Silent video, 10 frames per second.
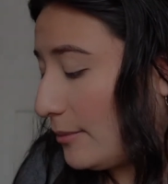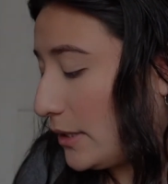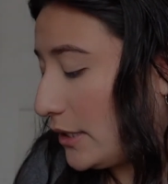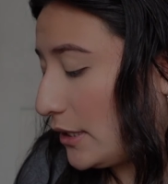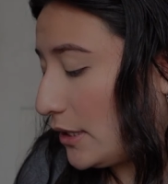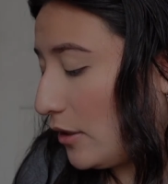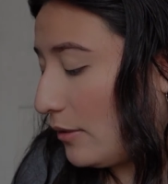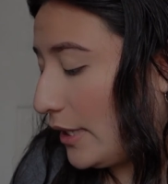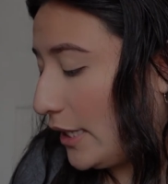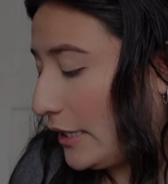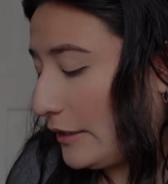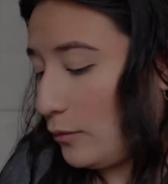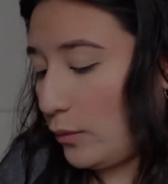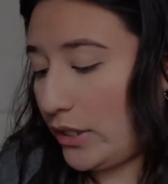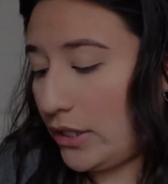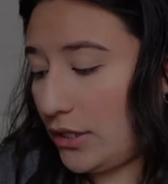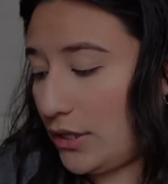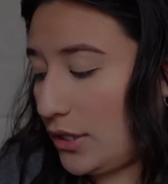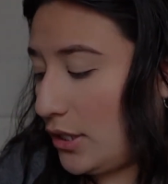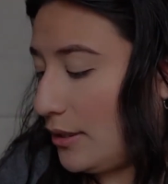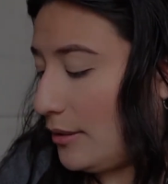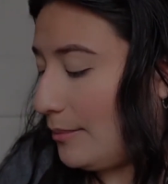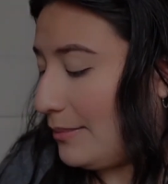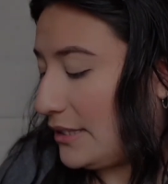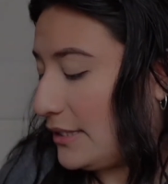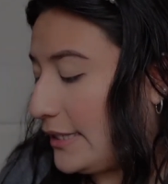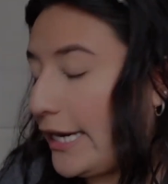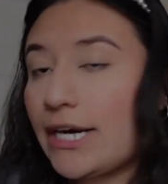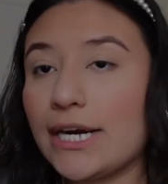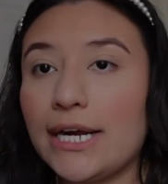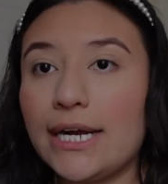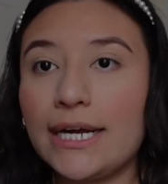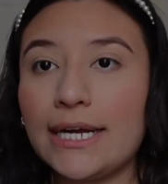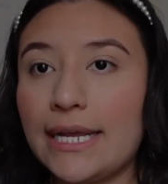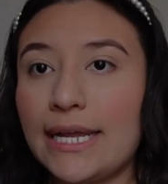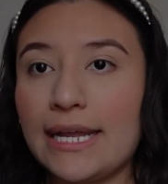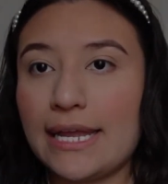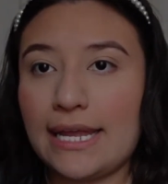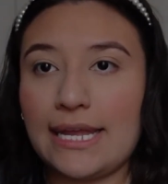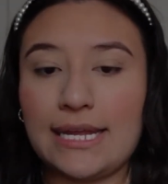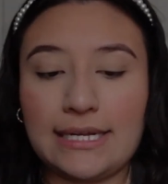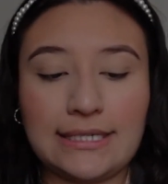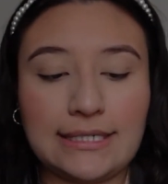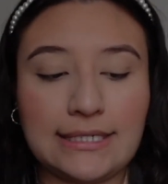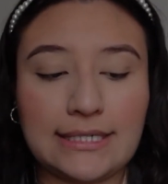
gonna go in with mascara and